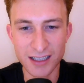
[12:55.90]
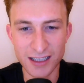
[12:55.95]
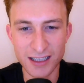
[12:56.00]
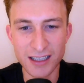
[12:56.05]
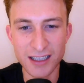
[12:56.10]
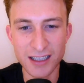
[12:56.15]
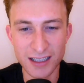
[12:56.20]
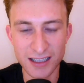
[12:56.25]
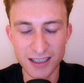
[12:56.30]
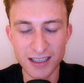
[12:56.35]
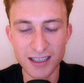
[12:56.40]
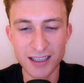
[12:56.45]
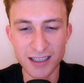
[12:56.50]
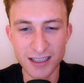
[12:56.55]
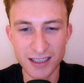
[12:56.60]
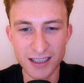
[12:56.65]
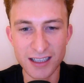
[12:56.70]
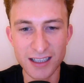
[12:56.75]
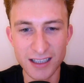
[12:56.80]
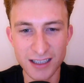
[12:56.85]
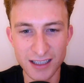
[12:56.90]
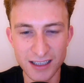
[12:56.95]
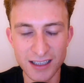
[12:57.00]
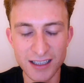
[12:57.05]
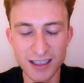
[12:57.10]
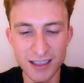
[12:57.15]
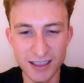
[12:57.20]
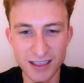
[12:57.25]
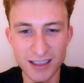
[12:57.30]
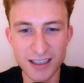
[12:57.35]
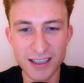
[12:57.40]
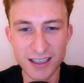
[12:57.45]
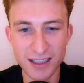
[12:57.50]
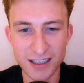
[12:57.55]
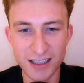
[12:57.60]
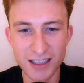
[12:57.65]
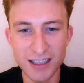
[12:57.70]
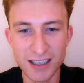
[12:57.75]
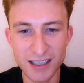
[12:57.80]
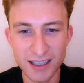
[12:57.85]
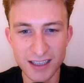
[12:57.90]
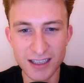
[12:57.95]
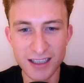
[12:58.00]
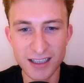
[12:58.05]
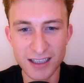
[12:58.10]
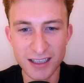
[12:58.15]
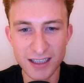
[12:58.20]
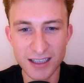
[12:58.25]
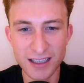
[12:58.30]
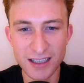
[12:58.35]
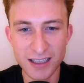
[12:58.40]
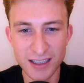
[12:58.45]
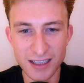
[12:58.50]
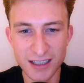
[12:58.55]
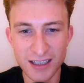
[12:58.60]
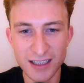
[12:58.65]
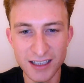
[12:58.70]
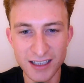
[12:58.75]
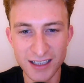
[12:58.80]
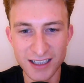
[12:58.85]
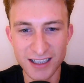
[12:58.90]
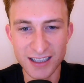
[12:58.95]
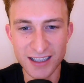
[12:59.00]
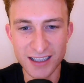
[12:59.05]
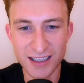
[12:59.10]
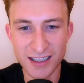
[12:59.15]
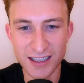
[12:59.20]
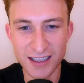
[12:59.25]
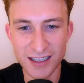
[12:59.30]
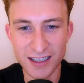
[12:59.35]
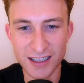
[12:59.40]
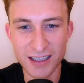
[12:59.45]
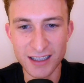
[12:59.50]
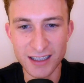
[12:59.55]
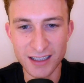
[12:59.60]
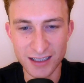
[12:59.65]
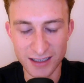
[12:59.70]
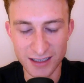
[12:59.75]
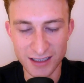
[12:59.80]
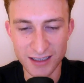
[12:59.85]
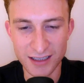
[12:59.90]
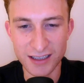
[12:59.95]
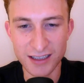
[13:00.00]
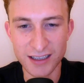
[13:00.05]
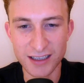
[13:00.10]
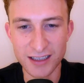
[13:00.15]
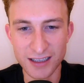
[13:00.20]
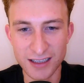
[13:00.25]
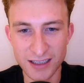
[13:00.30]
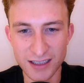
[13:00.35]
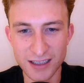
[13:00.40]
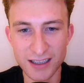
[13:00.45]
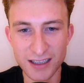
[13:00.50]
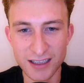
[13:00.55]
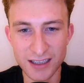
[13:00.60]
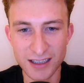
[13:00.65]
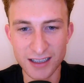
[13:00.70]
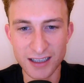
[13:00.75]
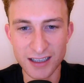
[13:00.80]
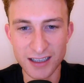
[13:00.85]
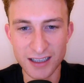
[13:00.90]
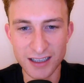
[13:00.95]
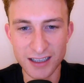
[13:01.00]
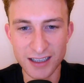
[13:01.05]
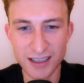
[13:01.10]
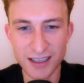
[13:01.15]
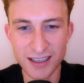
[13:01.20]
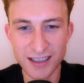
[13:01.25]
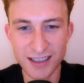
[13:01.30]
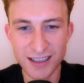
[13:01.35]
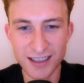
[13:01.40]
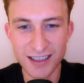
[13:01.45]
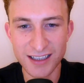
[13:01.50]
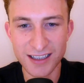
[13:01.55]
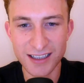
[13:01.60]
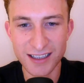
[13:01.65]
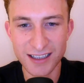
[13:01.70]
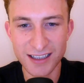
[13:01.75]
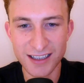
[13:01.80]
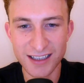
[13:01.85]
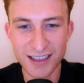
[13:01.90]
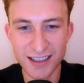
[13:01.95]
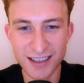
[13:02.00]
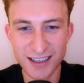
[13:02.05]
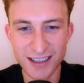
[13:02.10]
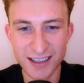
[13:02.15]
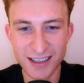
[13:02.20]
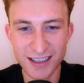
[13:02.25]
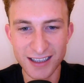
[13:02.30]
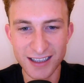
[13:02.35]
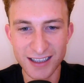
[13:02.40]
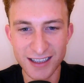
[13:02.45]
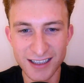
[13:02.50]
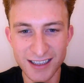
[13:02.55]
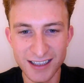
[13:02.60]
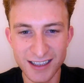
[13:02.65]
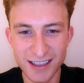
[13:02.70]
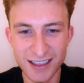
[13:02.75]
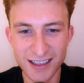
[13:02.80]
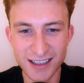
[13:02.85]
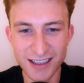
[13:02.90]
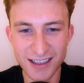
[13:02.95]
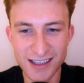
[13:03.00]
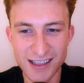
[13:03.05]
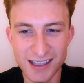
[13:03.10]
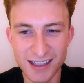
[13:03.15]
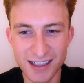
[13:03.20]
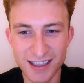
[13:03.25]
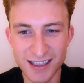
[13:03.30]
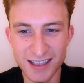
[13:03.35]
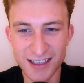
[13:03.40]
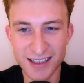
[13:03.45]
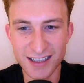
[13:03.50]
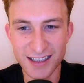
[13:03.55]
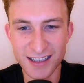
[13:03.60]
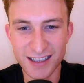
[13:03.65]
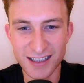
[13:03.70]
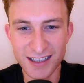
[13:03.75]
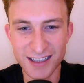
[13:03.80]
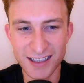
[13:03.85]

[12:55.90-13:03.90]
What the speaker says: [no speech]